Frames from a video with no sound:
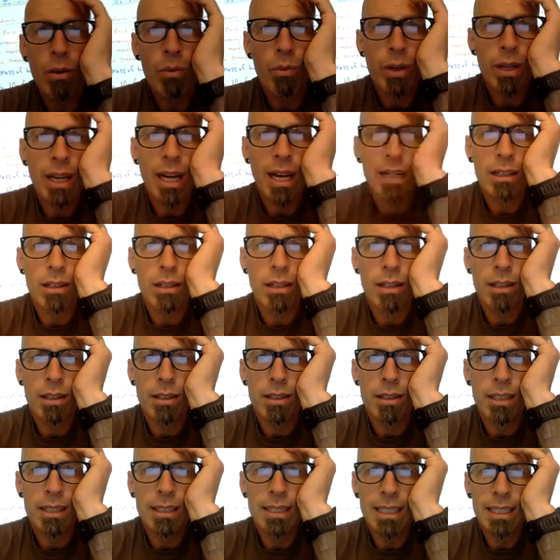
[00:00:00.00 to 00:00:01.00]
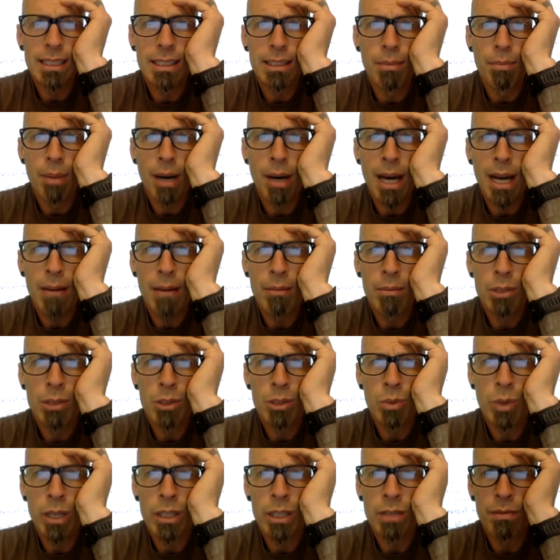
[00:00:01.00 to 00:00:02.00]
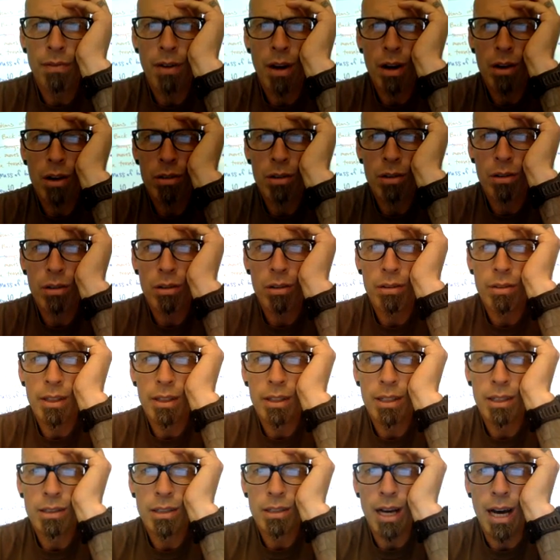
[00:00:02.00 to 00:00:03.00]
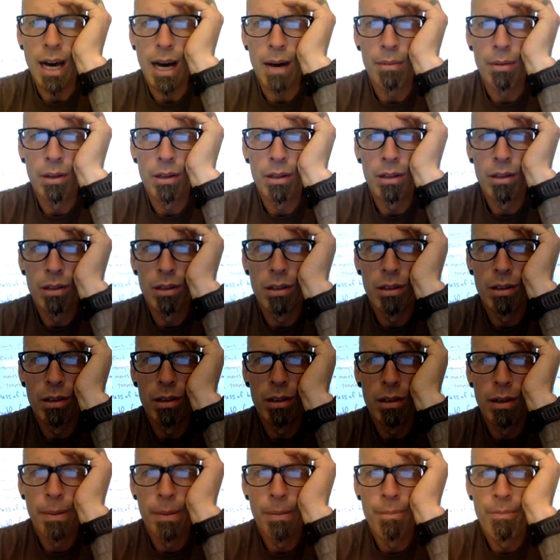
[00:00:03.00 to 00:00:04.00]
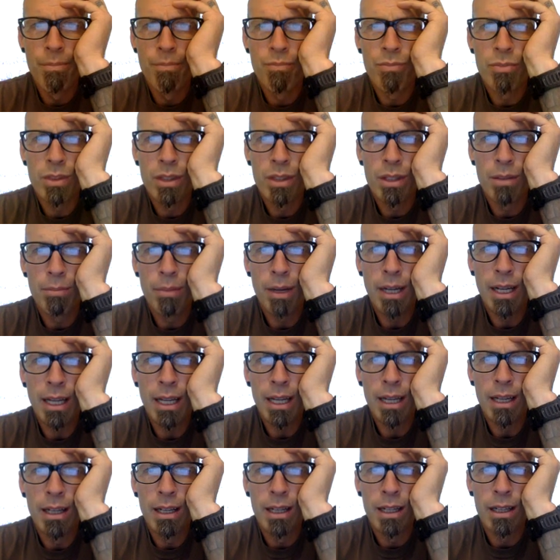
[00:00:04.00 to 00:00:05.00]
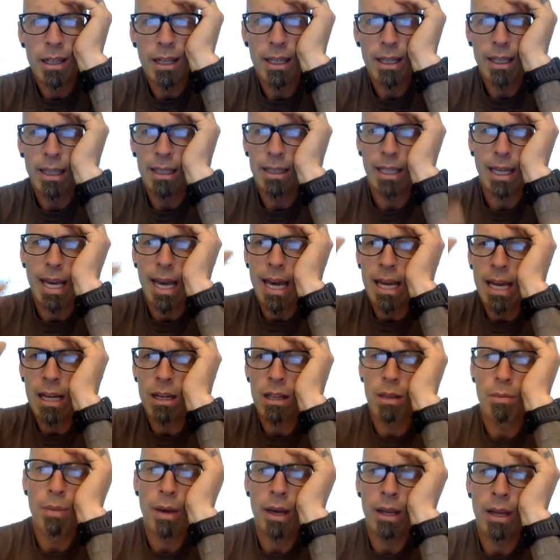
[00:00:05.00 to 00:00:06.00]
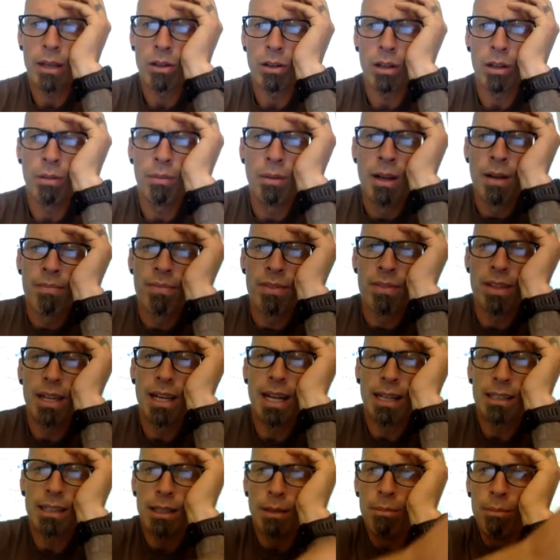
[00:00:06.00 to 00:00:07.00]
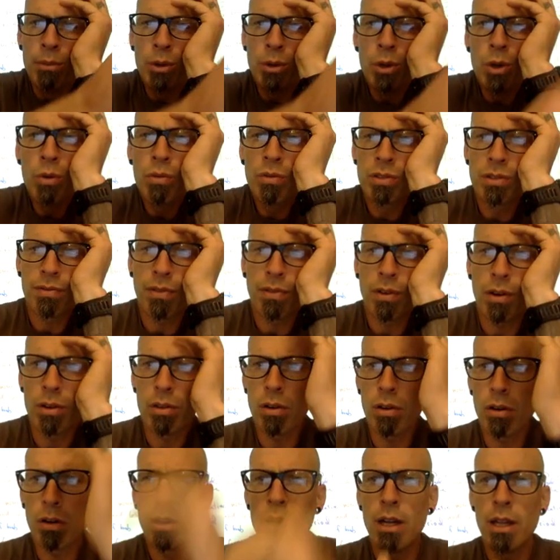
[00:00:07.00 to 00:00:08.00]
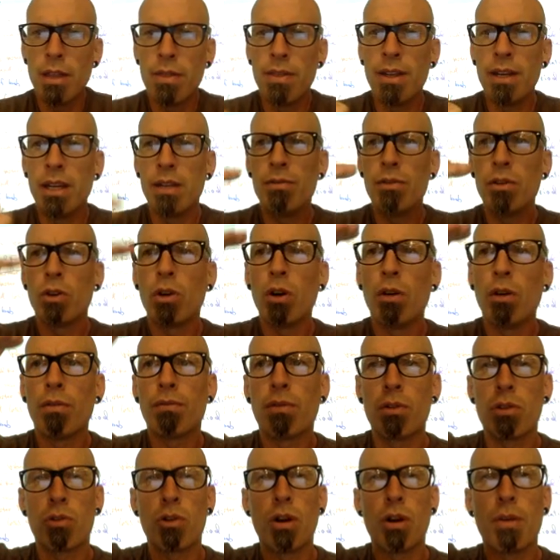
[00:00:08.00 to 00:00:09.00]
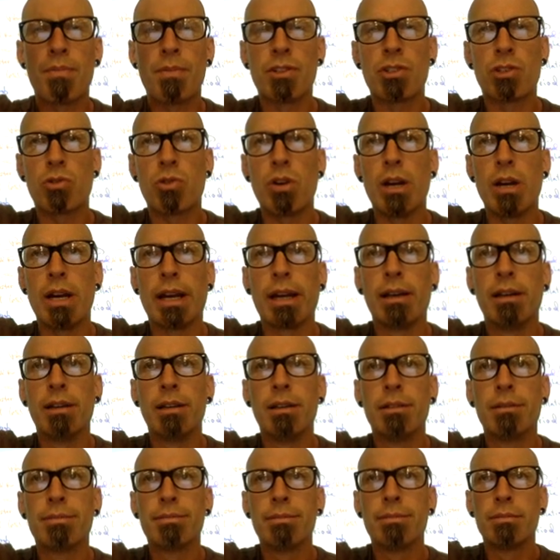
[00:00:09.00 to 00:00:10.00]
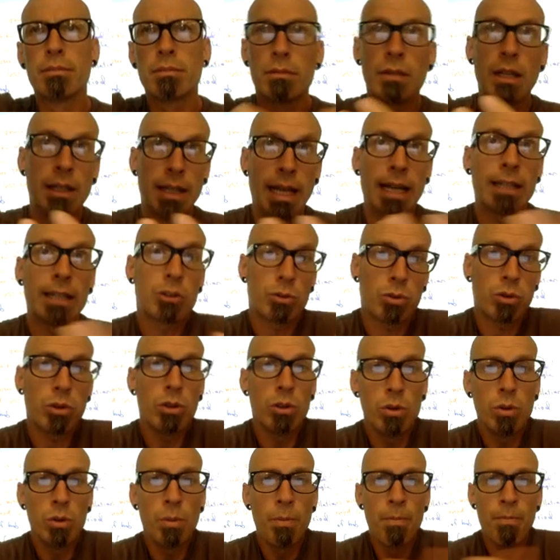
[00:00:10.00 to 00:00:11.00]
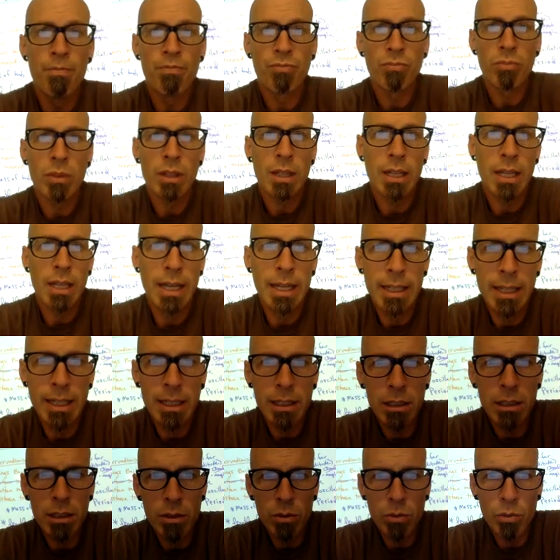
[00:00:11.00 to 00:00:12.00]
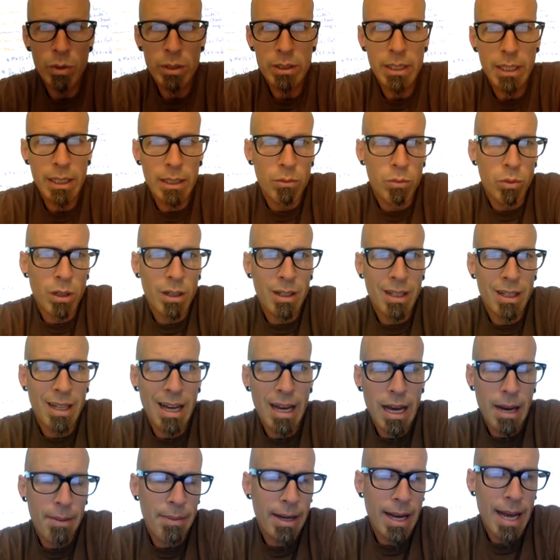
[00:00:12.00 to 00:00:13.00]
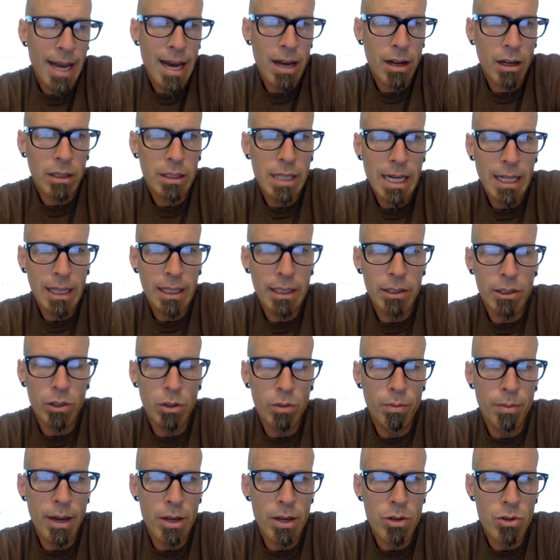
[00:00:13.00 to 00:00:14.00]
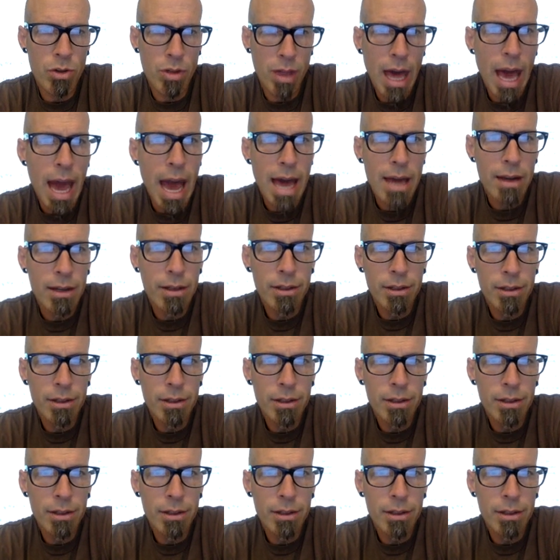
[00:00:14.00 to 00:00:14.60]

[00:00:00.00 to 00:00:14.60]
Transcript: we got to, it says the bottom swings farther than the top, meaning like at the end of the pendulum, it actually moves further than if you go further up the string. And that's true. And then we said, well, I mean, how exactly do you measure that?